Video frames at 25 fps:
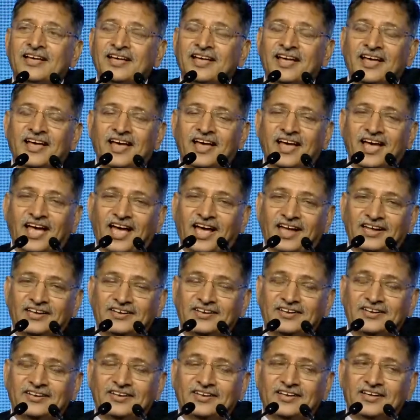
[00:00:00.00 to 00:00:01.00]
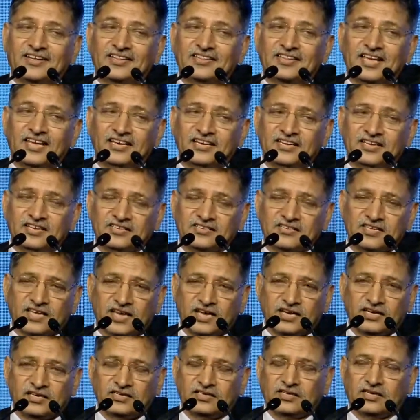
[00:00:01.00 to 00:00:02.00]
And then he
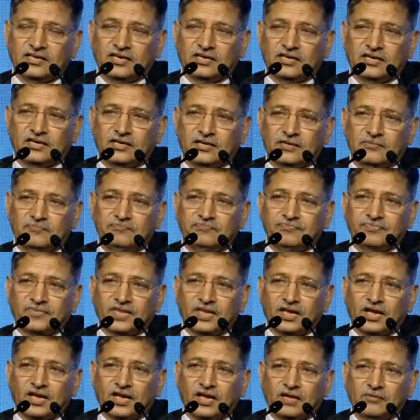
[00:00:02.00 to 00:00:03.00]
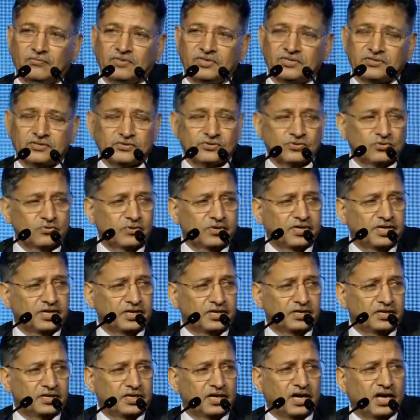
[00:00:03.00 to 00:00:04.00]
said, Mr.
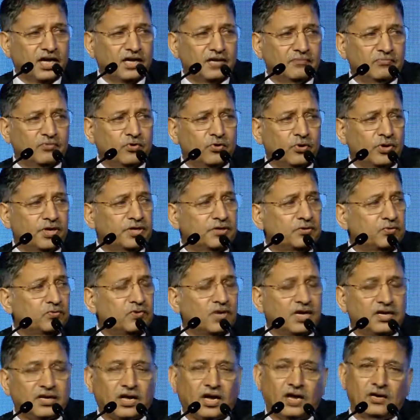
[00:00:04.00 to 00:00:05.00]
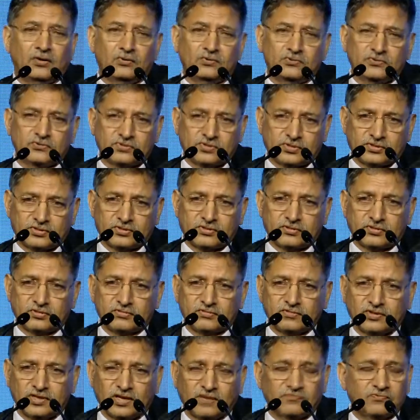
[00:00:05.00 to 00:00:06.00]
Suri, I am going to announce,
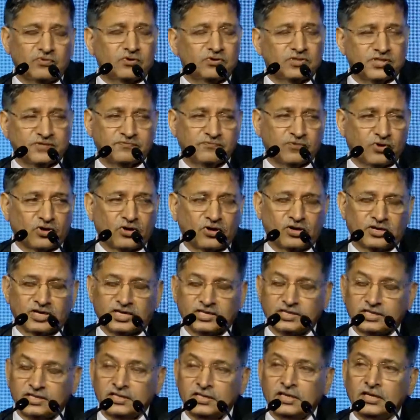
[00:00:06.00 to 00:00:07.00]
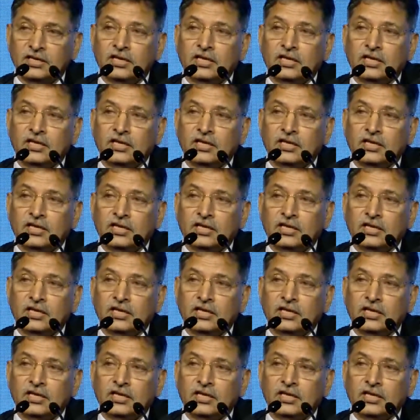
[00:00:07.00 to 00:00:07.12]
of course he forgot, I think,